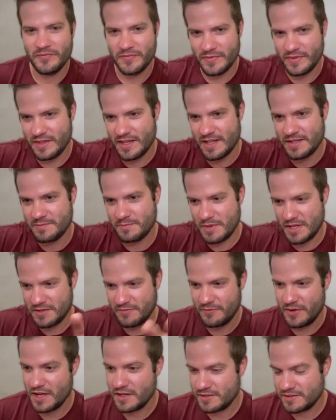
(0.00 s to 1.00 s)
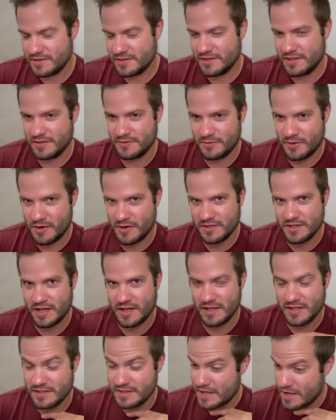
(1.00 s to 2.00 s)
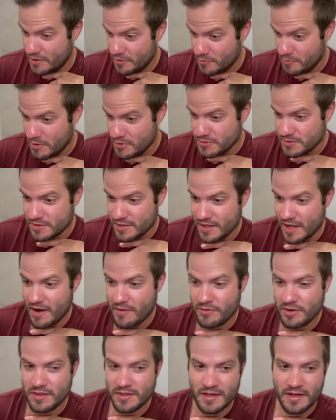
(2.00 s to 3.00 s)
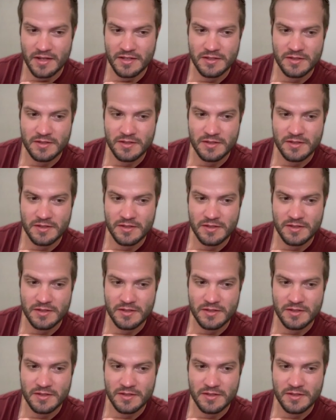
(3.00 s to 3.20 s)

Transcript: that's been fixed. As far as I can tell, most everything is